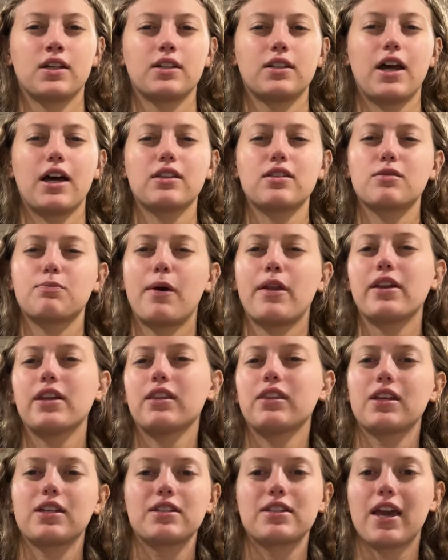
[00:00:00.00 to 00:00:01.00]
not
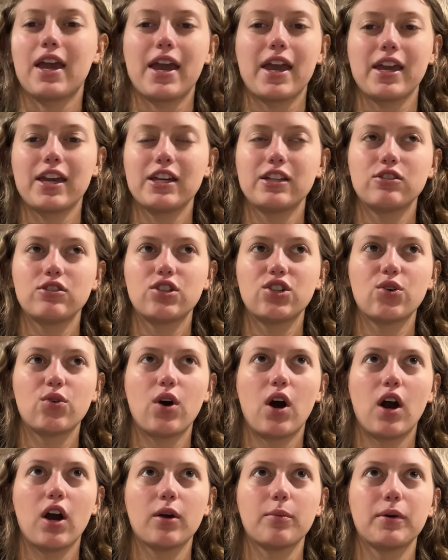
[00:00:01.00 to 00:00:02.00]
spending the day in 2
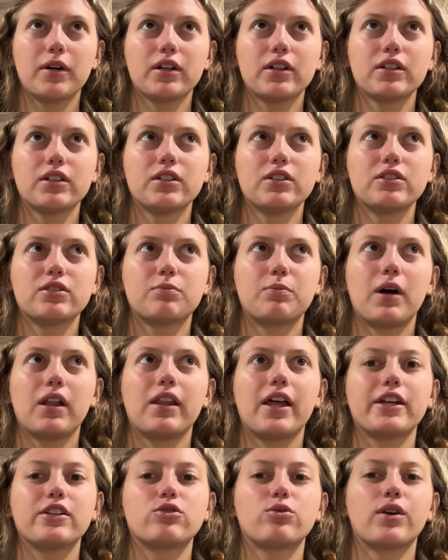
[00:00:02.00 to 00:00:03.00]
harbors, but
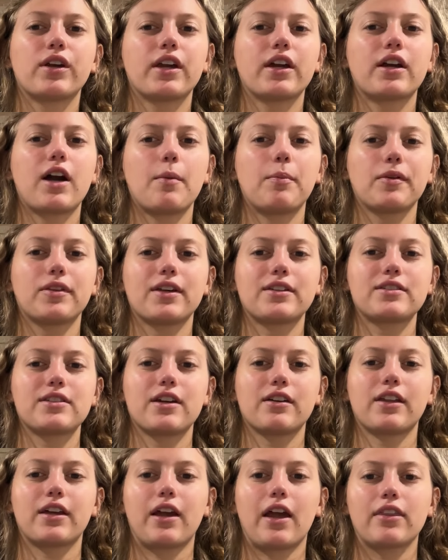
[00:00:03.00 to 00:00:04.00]
like doing a couple things
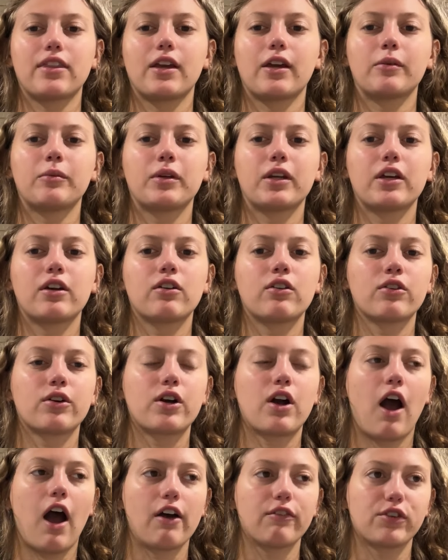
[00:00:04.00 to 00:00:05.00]
there. Like, I think I'm gonna go to a
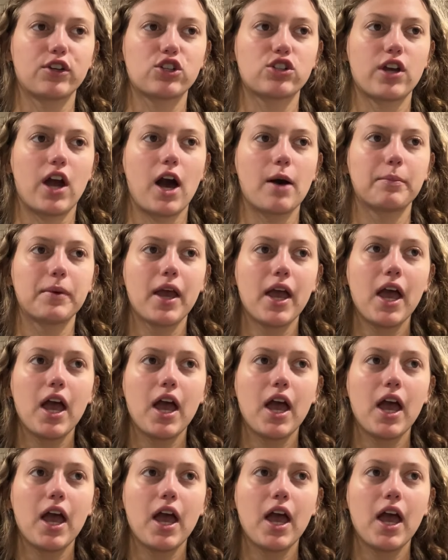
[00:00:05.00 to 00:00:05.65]
coffee shop,